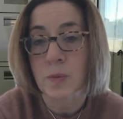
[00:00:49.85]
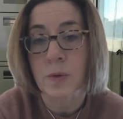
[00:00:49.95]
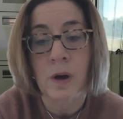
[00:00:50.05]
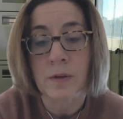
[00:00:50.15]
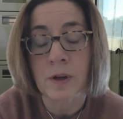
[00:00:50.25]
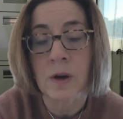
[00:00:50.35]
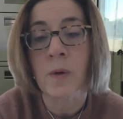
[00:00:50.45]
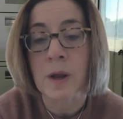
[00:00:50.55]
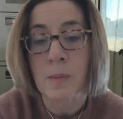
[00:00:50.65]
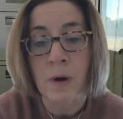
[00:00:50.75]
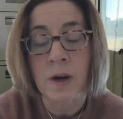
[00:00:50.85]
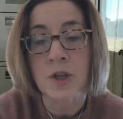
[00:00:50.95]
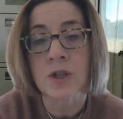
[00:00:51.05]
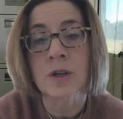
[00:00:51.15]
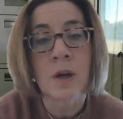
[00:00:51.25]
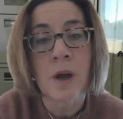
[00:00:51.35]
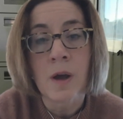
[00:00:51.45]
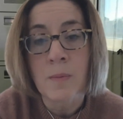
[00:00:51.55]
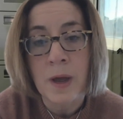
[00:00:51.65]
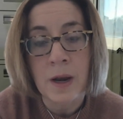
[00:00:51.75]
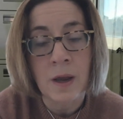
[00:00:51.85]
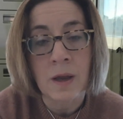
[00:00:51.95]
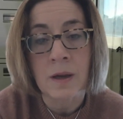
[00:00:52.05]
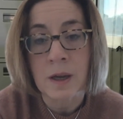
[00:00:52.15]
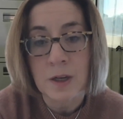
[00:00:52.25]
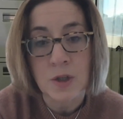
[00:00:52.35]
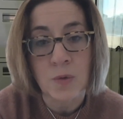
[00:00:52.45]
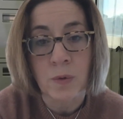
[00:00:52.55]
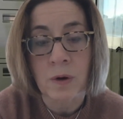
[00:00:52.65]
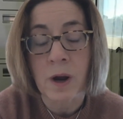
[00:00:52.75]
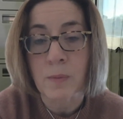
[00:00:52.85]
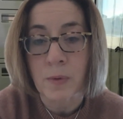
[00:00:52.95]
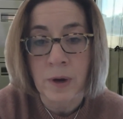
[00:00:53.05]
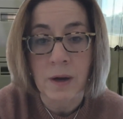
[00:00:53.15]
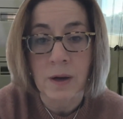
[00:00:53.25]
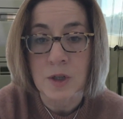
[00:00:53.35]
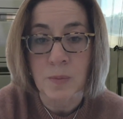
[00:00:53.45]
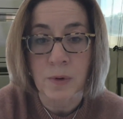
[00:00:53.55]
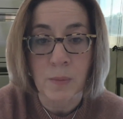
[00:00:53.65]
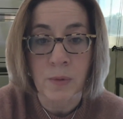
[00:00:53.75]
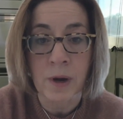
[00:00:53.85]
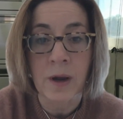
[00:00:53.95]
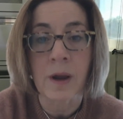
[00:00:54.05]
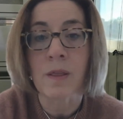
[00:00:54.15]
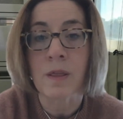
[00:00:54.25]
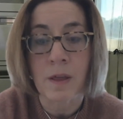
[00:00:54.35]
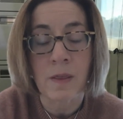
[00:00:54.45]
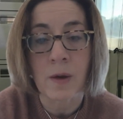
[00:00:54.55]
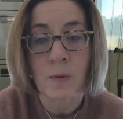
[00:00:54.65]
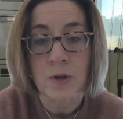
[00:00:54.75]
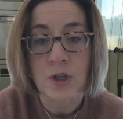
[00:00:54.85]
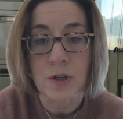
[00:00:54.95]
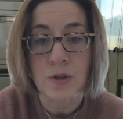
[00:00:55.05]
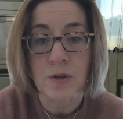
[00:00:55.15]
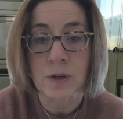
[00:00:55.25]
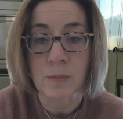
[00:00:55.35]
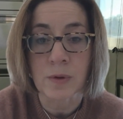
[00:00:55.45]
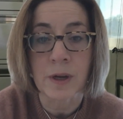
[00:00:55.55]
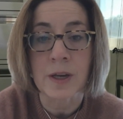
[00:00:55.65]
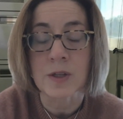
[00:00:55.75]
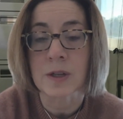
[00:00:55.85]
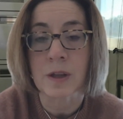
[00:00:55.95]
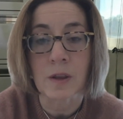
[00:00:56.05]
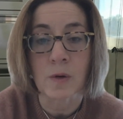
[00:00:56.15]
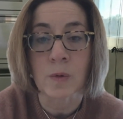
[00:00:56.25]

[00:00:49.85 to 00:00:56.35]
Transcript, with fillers: all know, in March, many kids were on break, on spring break, then they were sheltered in place, then there was